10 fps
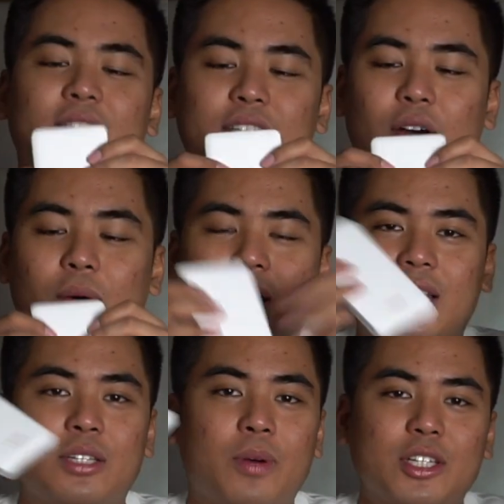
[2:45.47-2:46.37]
So
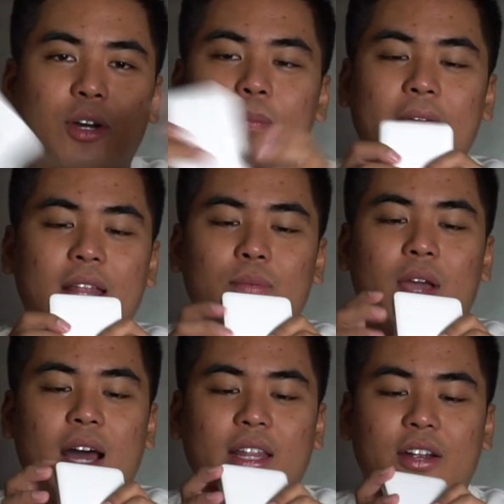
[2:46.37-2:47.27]
this one is complete. We
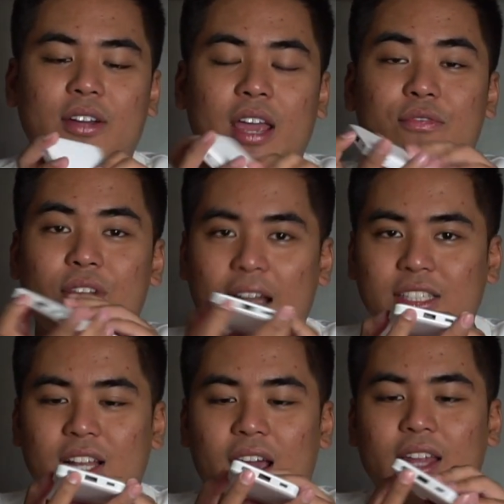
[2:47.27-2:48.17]
got here a
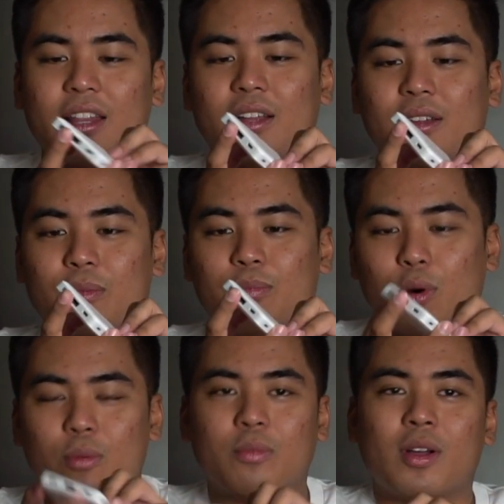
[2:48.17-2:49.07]
flashlight.
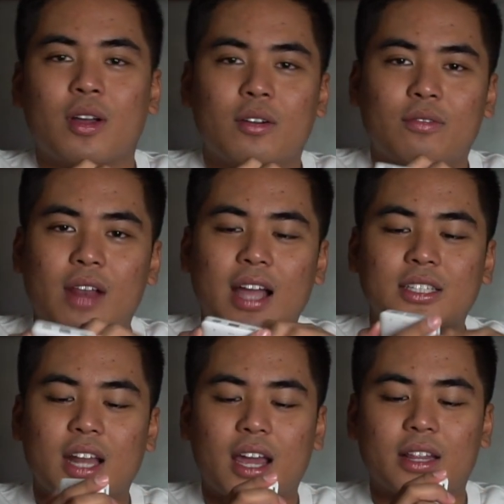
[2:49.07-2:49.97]
Boom!
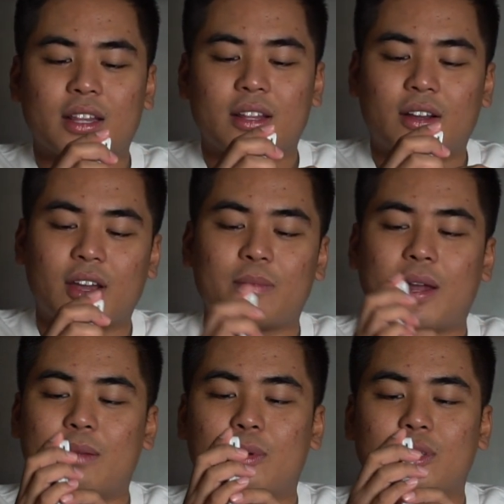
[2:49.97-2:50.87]
Flashlight. Okay,
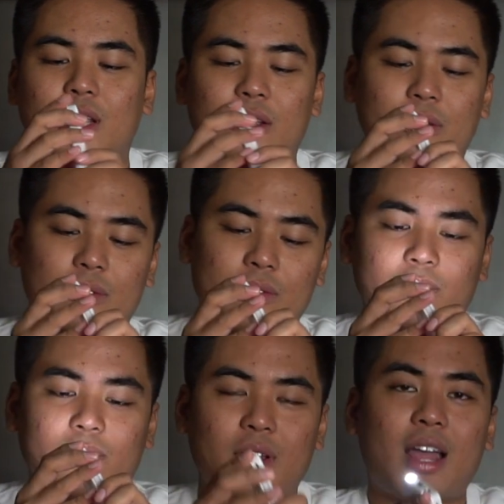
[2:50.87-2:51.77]
paano buksan niya?
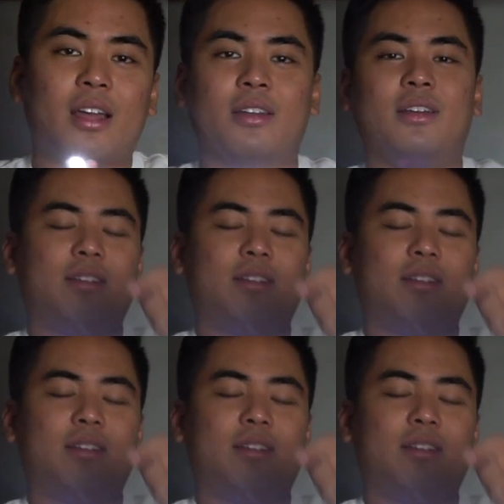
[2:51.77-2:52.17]
Ah!